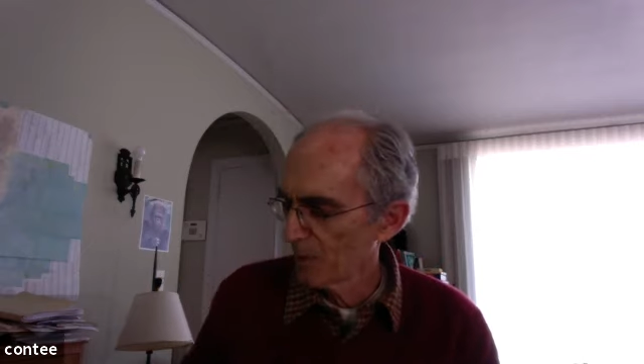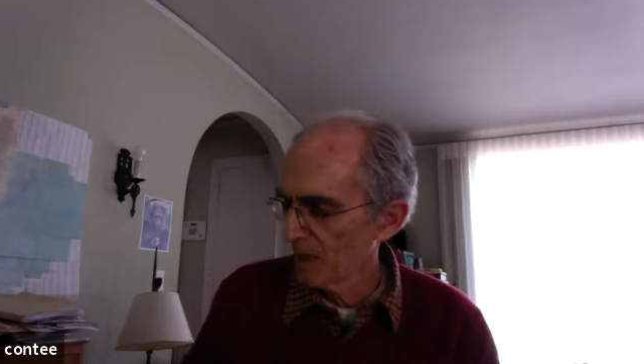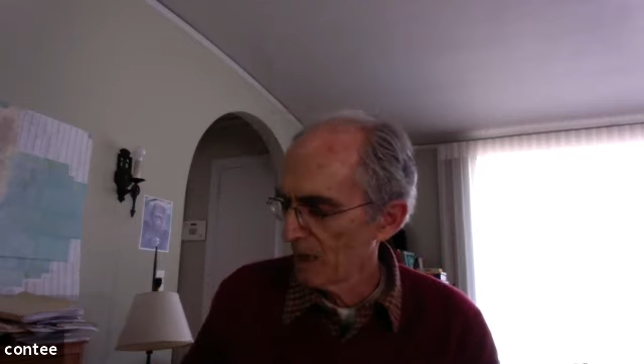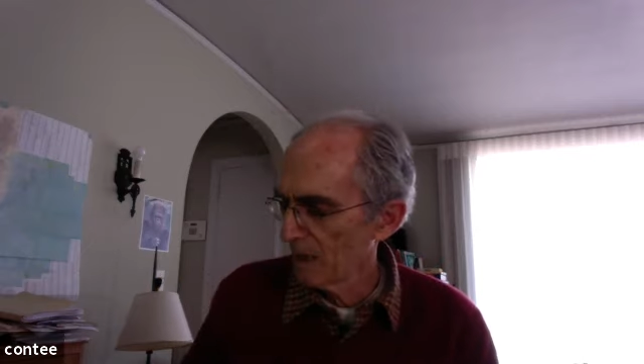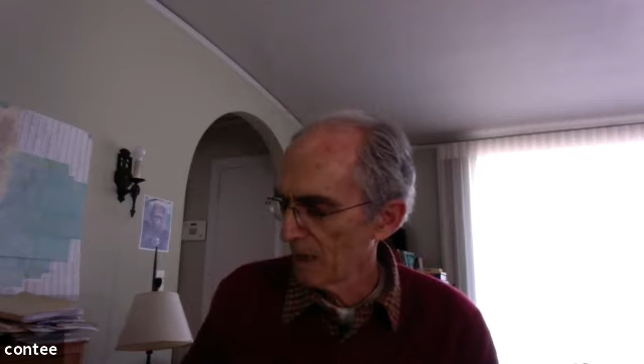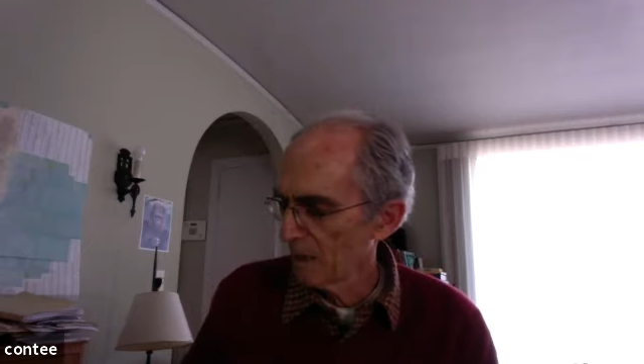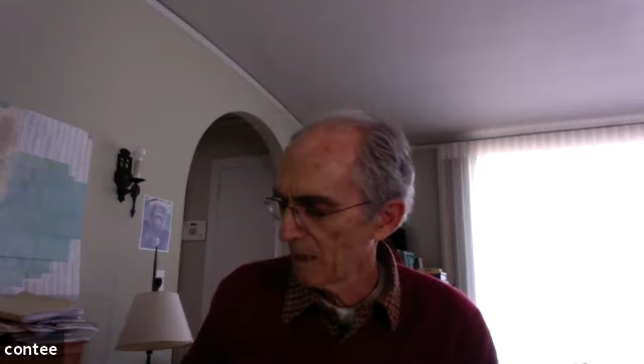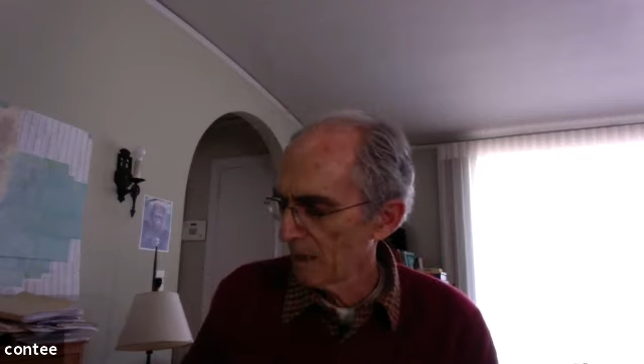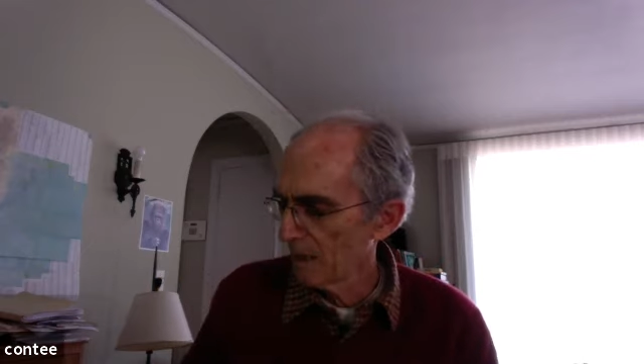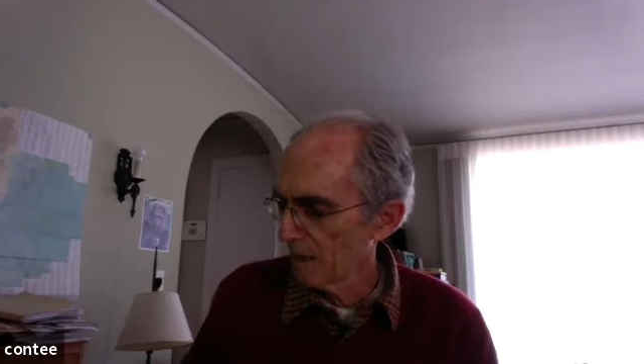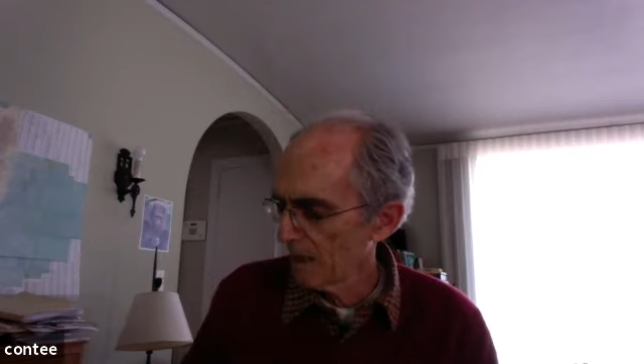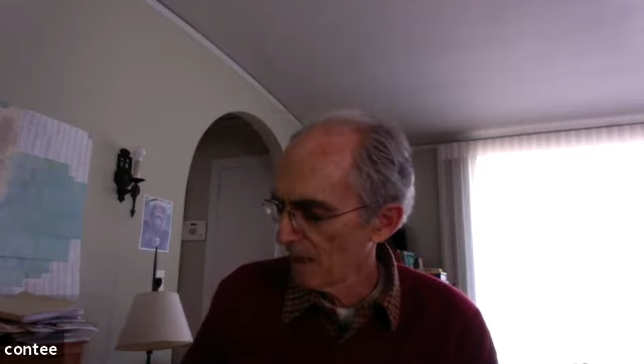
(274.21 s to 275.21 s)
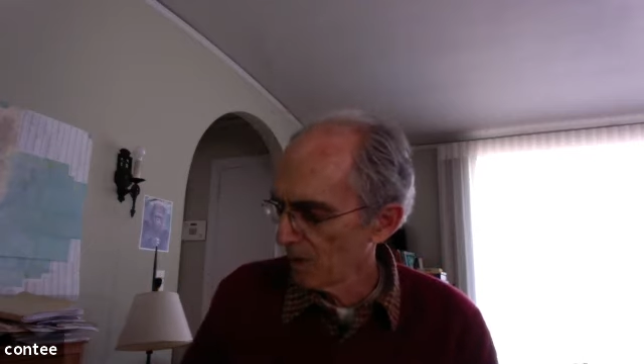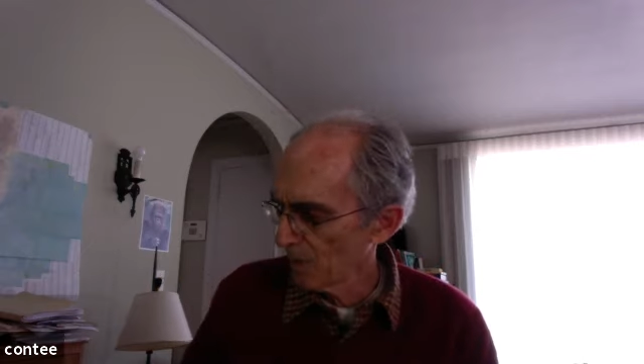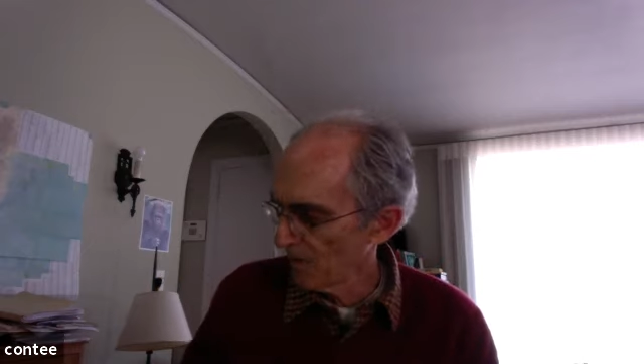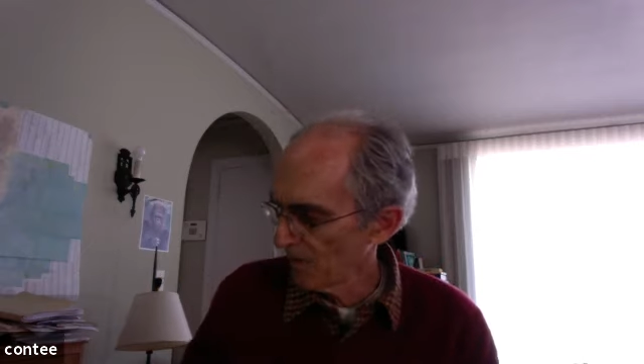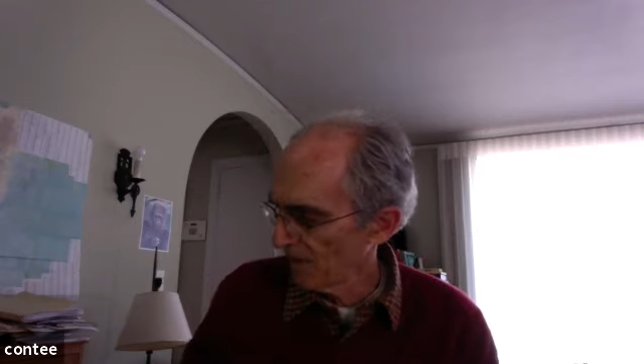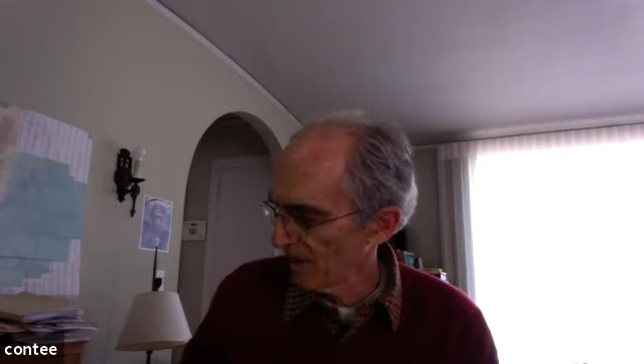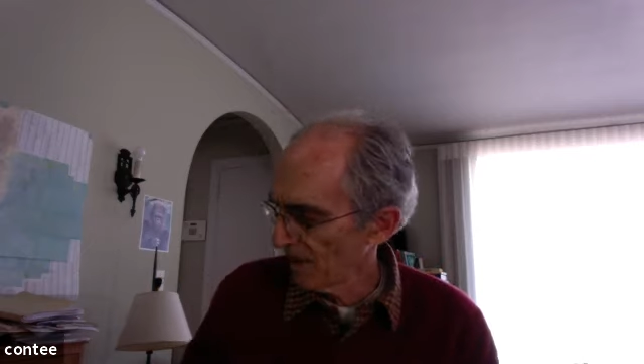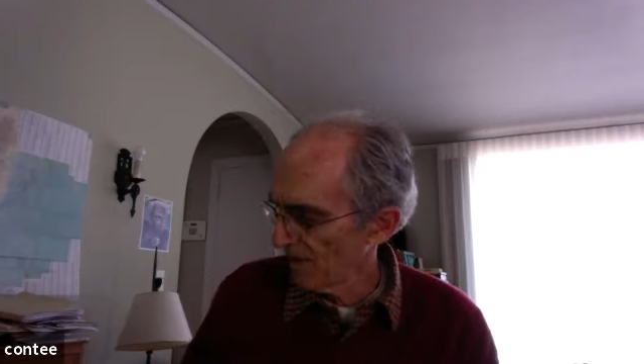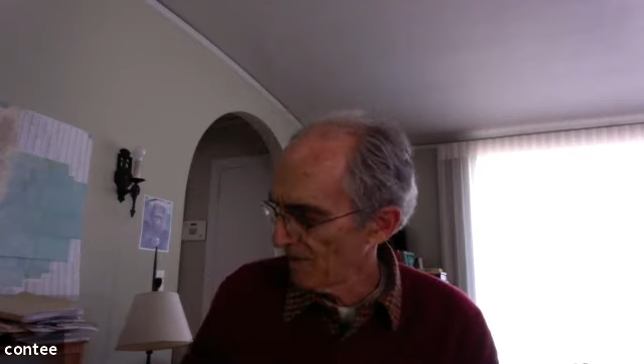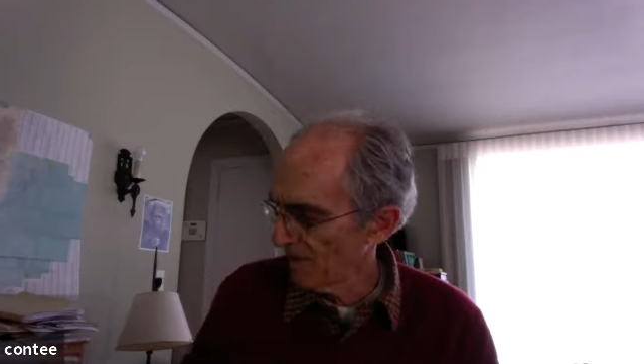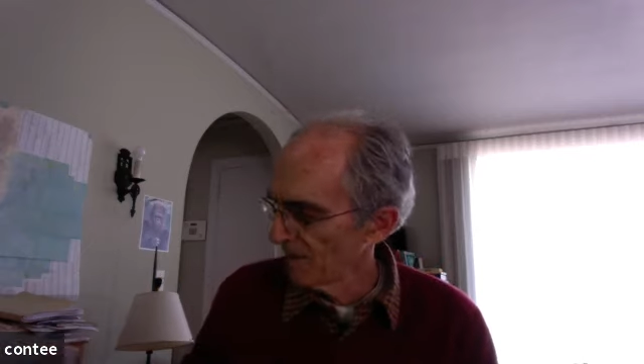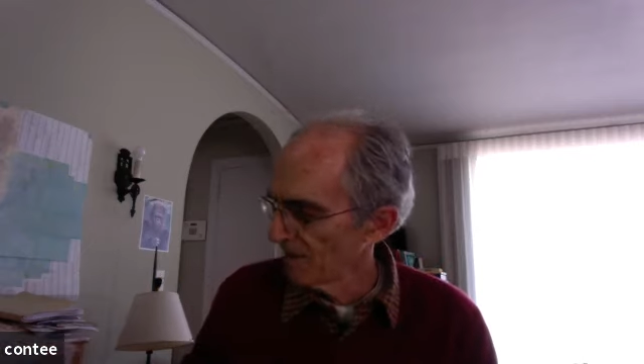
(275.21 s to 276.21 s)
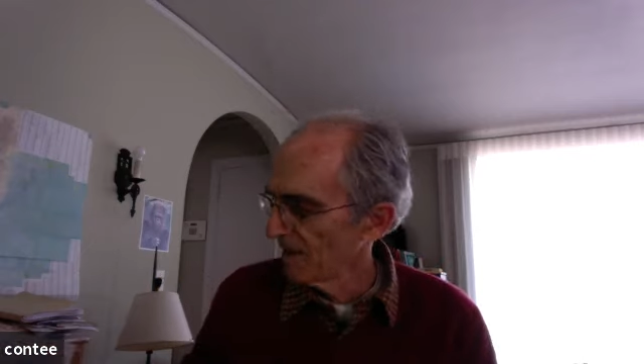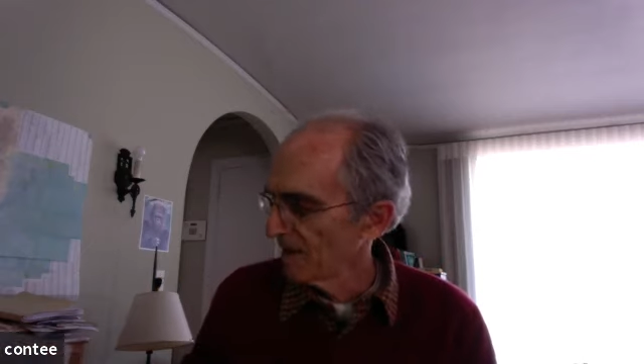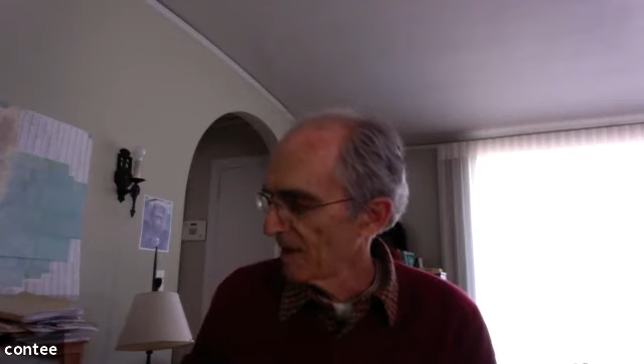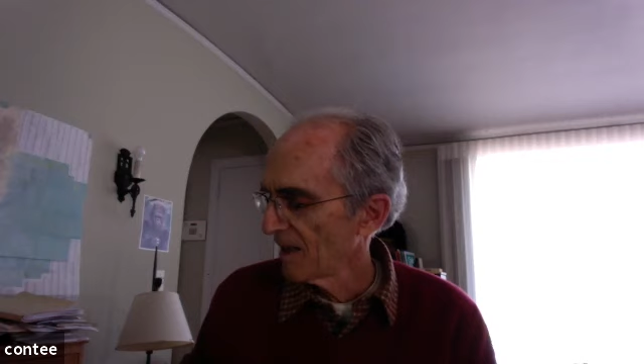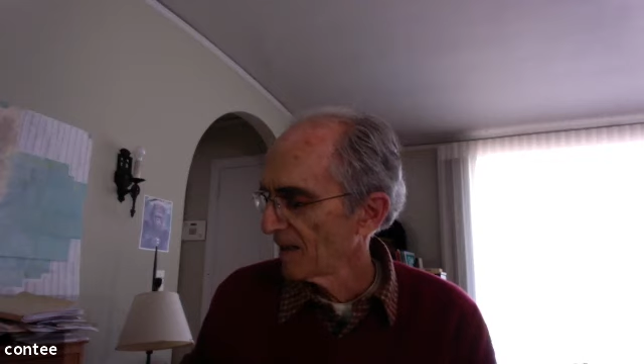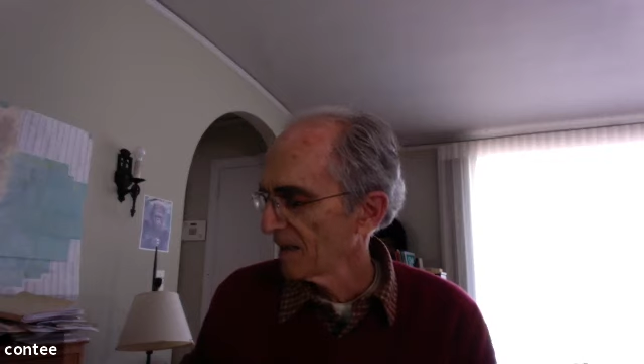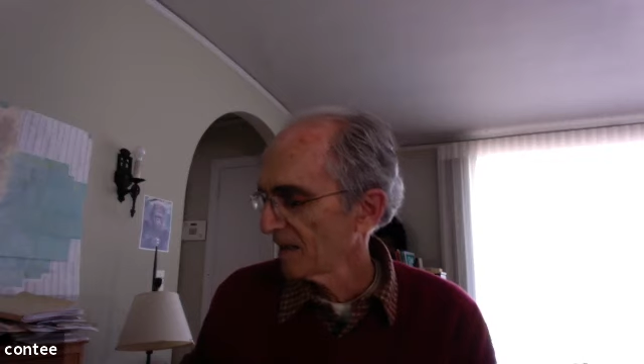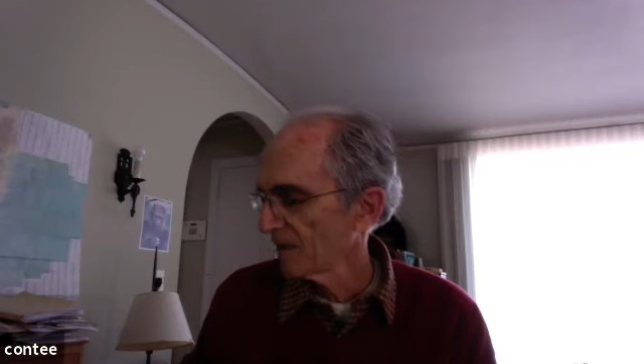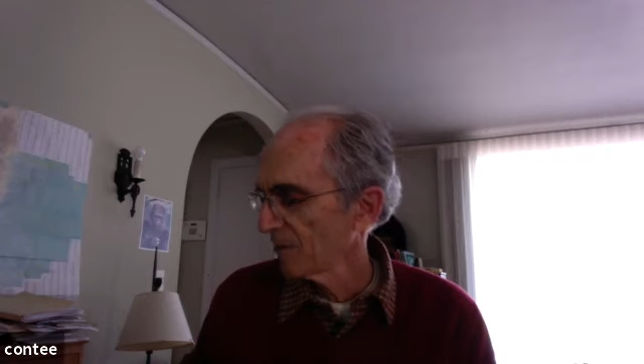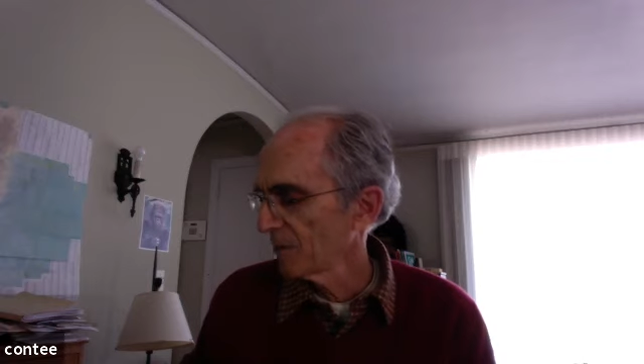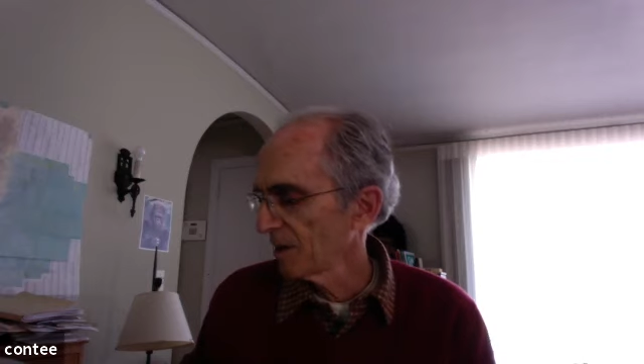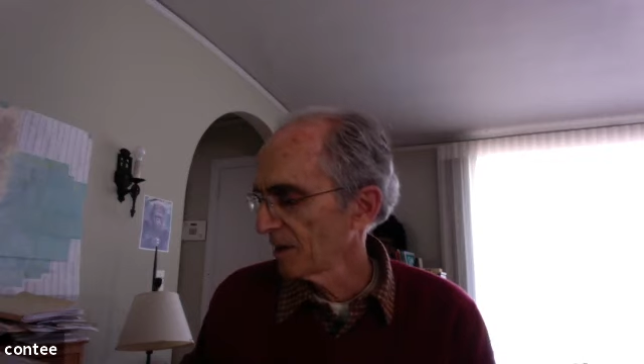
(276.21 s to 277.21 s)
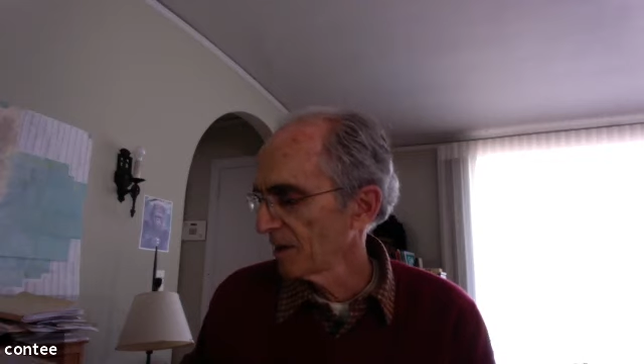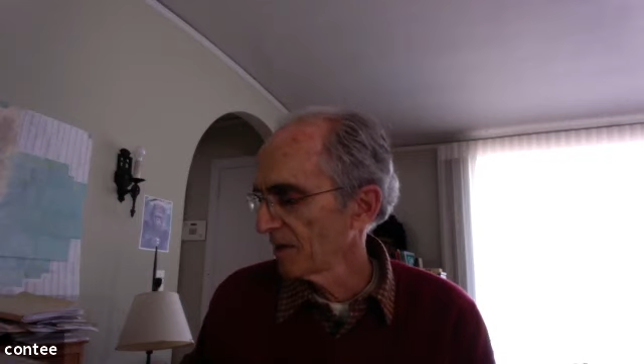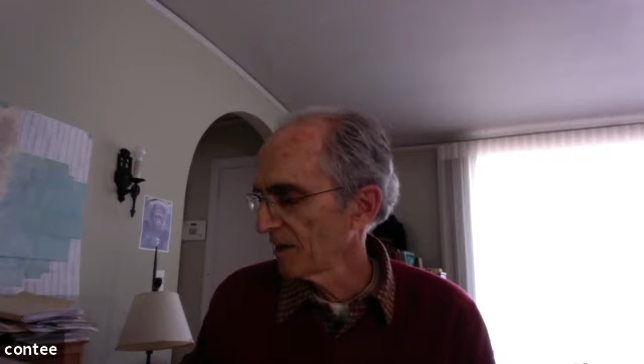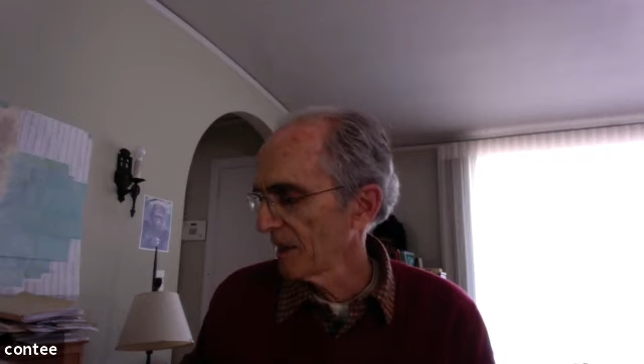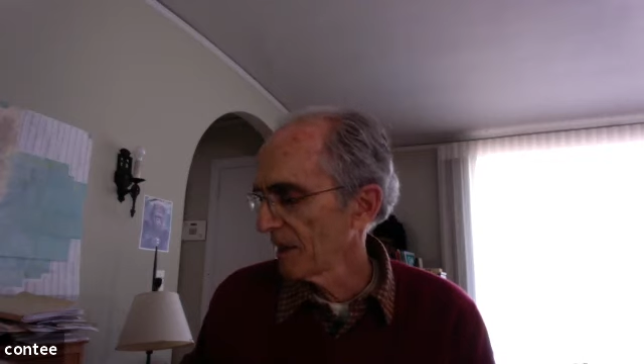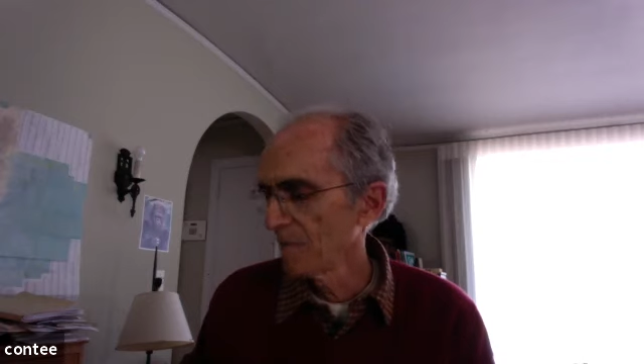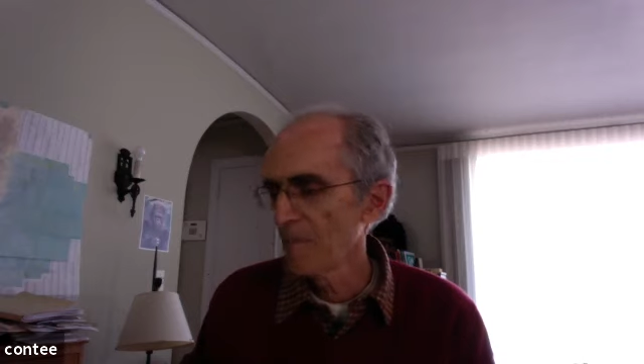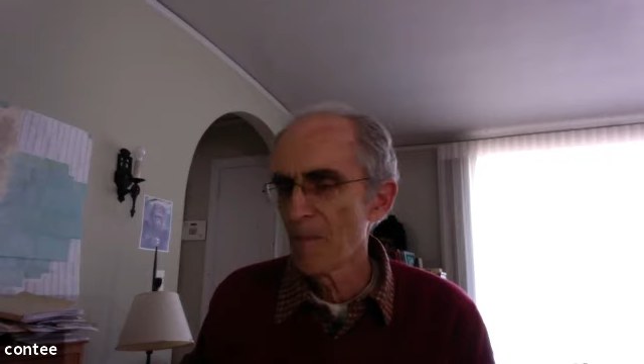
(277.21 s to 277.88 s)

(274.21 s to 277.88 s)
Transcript: in 1925, I think it was. Yeah,